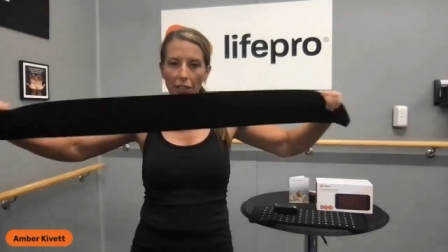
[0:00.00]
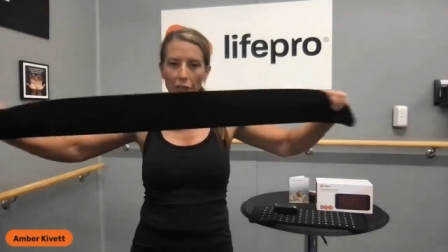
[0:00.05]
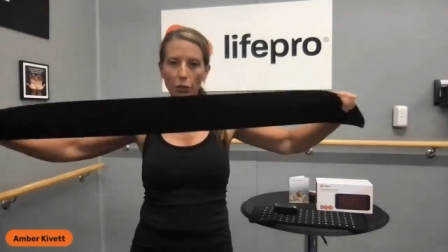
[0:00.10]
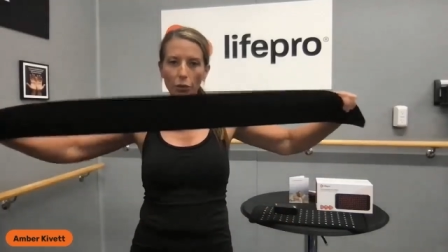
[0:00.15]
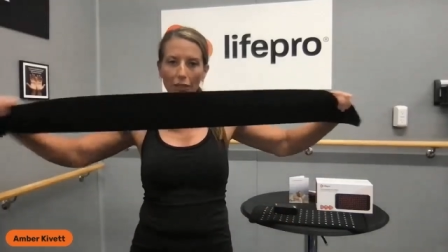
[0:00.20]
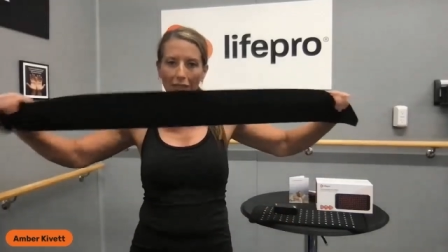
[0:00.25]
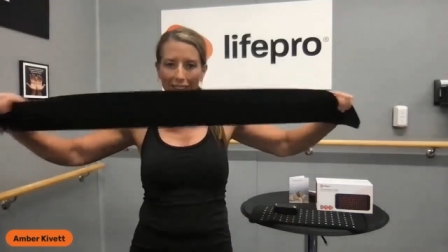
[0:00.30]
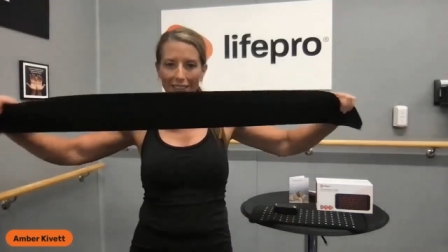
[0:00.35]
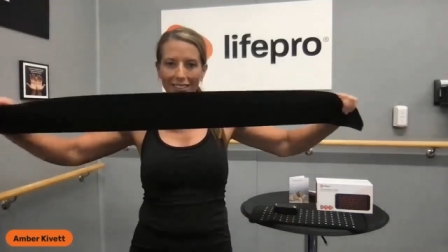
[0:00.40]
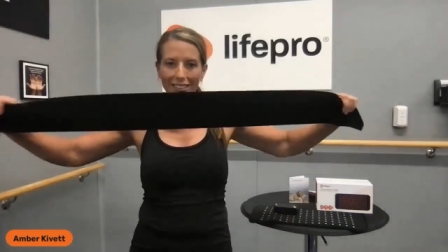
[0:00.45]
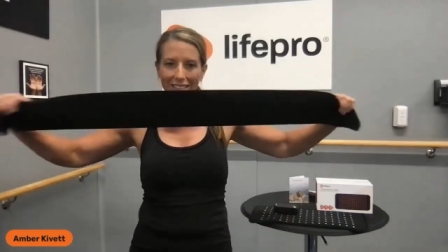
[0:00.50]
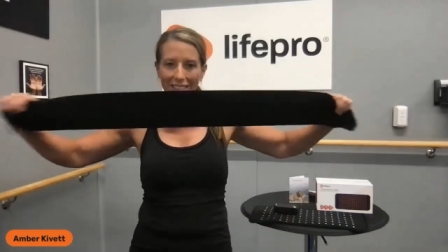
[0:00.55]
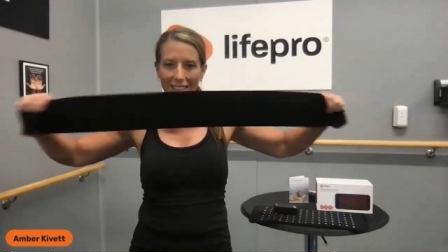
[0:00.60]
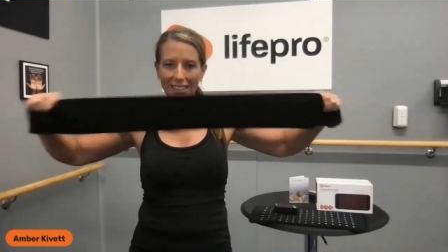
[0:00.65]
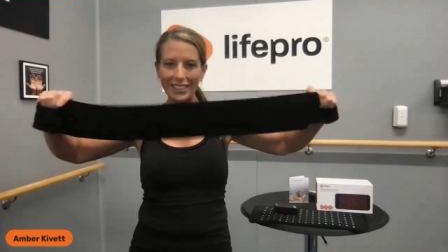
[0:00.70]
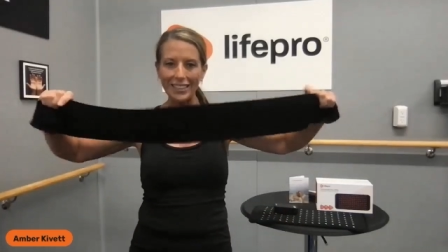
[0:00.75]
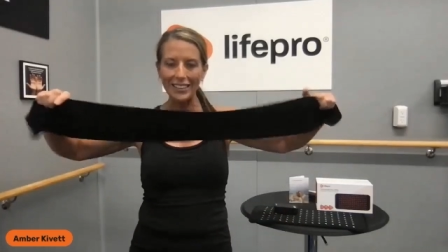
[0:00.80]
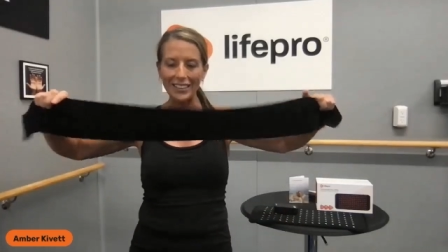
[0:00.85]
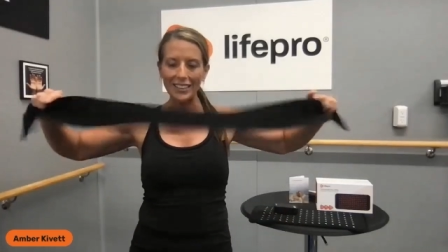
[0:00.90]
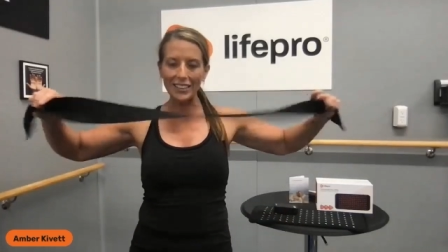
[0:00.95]
you can
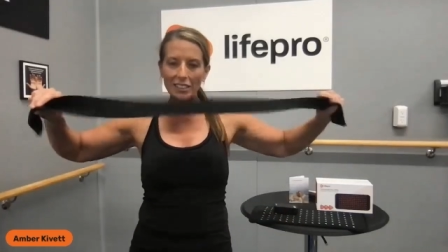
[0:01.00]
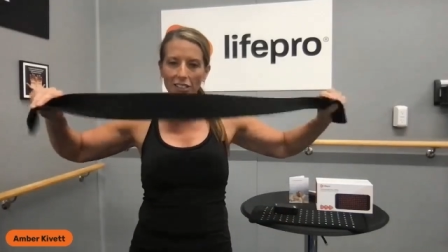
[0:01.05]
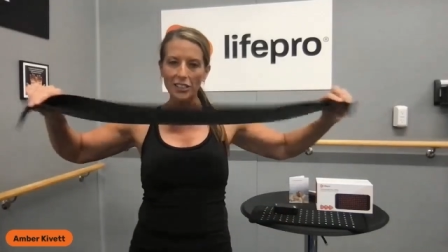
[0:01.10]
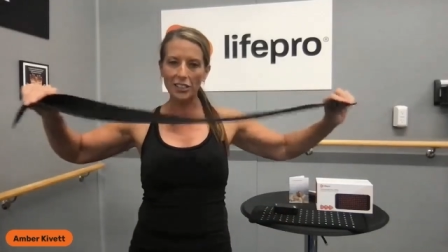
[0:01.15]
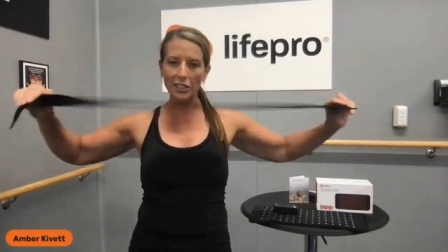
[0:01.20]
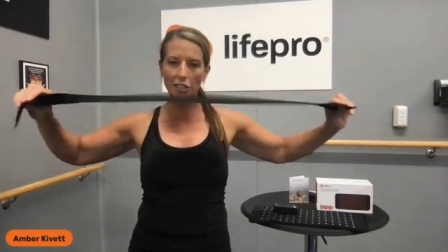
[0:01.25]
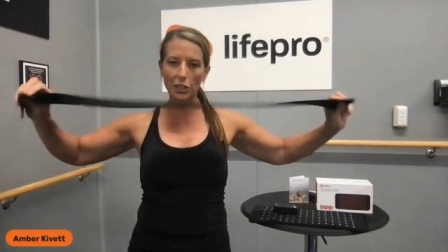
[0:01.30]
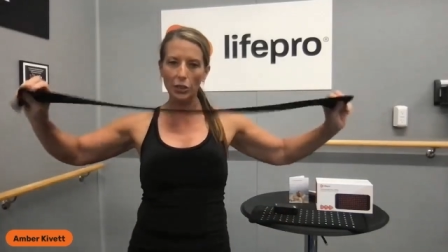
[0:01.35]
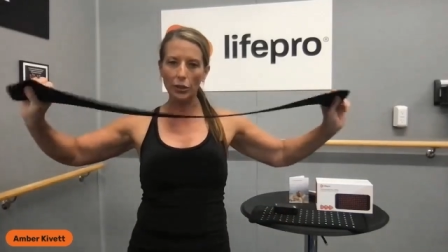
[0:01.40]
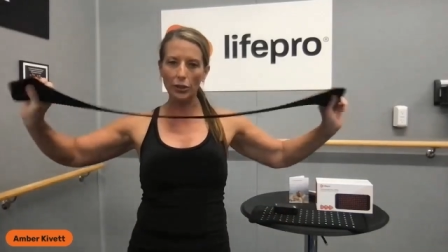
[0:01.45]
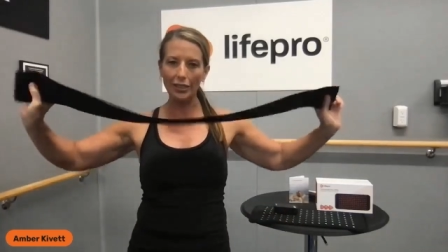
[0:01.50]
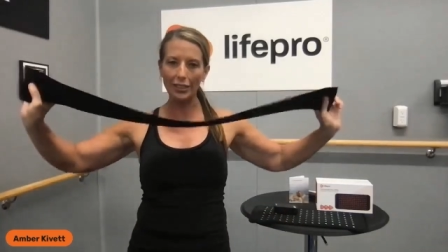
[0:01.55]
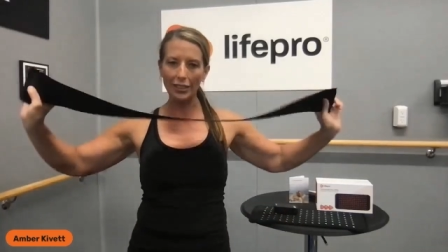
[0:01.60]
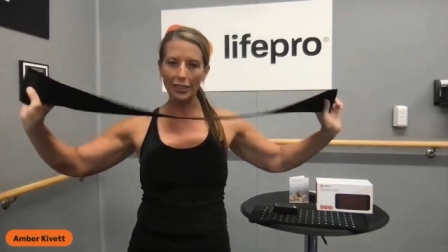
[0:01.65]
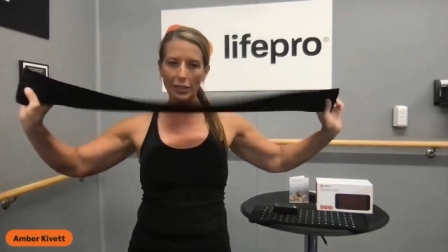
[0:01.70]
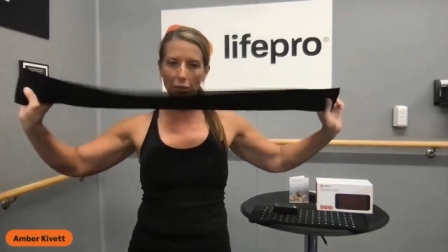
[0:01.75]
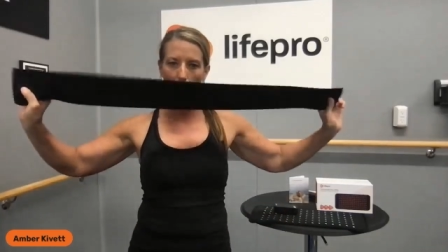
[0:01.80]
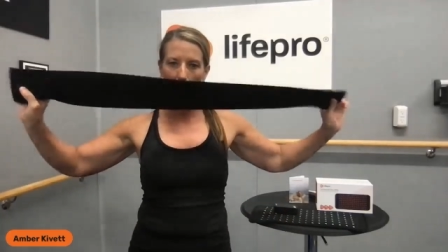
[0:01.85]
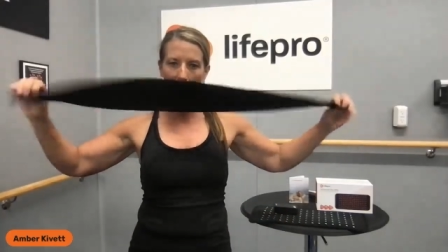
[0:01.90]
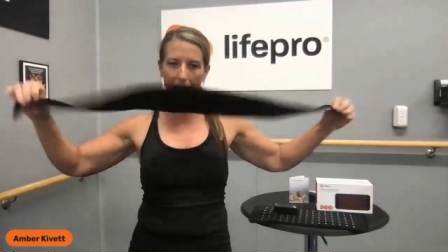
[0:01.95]
extend it and secure it
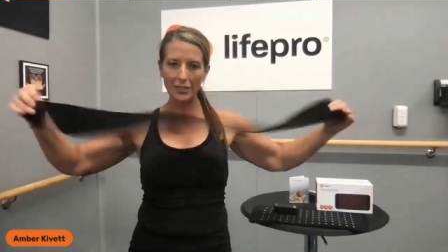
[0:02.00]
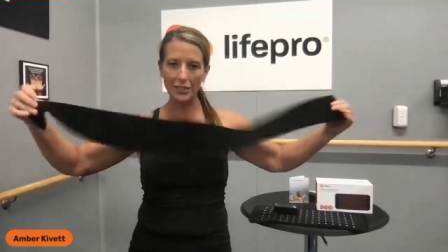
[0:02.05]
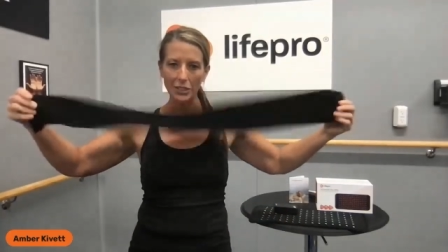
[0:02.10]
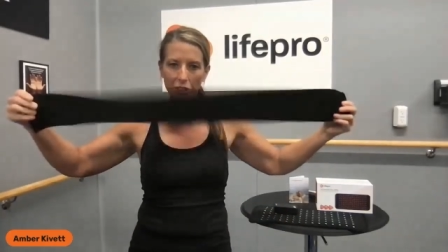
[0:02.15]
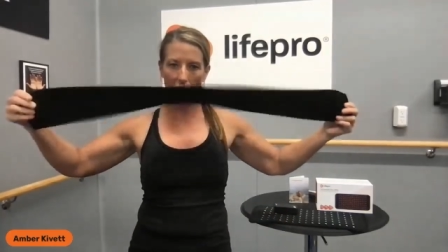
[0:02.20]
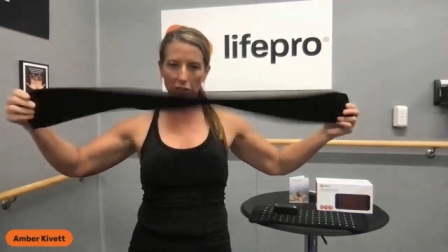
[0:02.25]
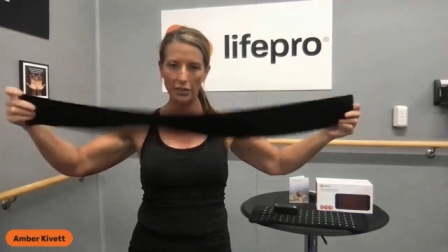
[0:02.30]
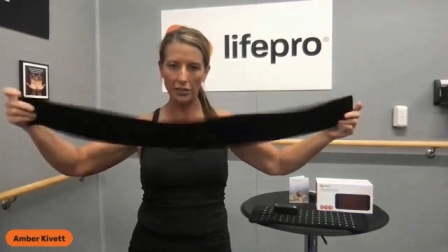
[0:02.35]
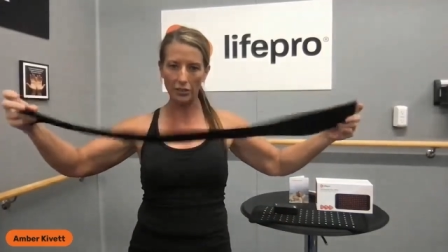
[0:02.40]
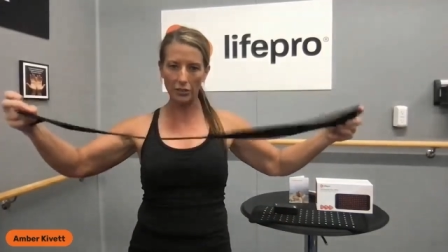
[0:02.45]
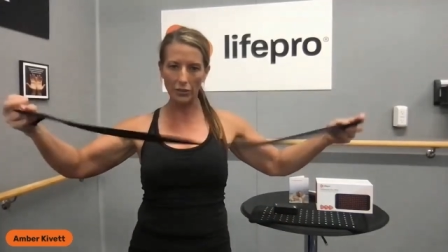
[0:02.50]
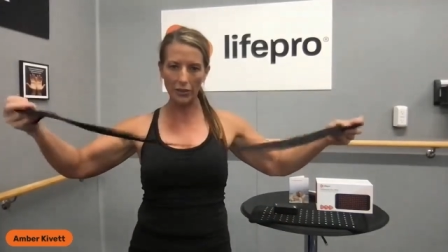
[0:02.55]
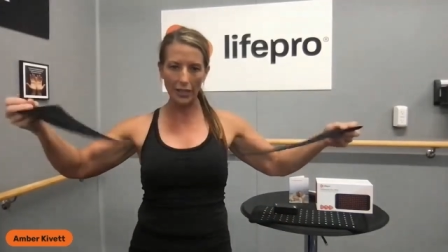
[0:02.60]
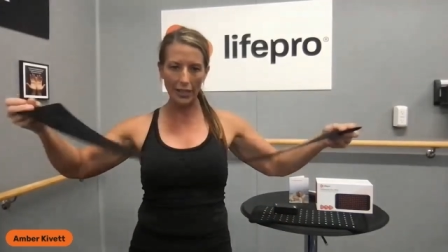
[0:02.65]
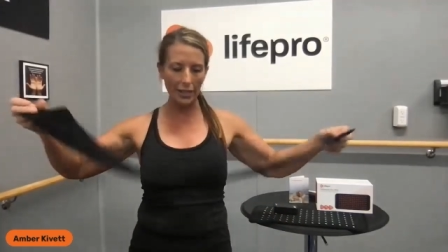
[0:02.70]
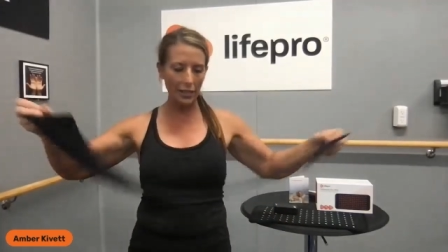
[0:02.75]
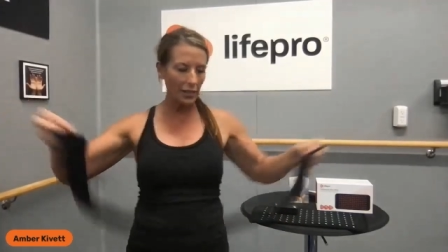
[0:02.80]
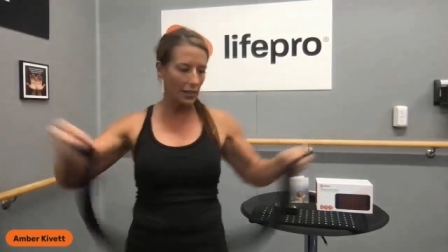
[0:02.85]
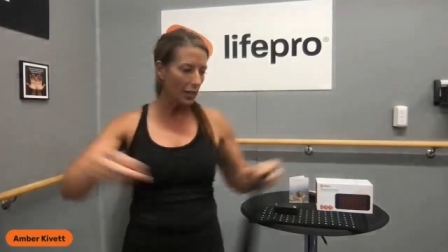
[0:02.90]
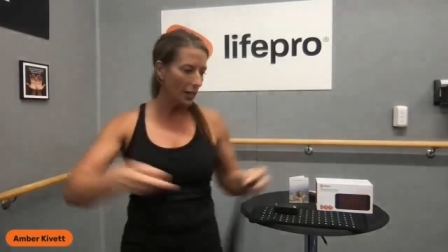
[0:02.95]
into position,
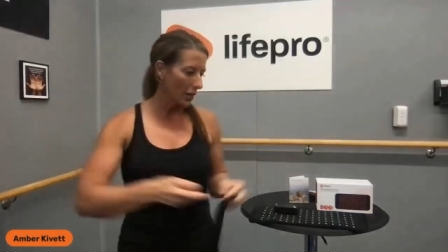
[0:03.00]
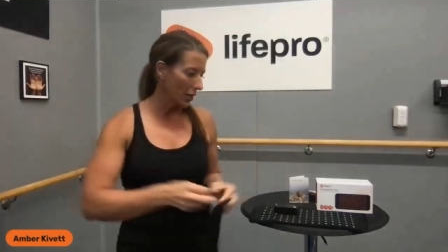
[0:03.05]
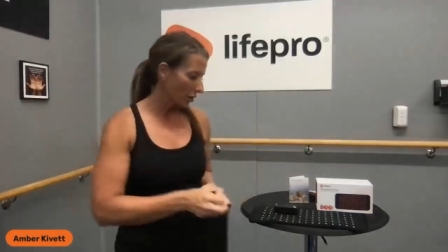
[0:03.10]
okay?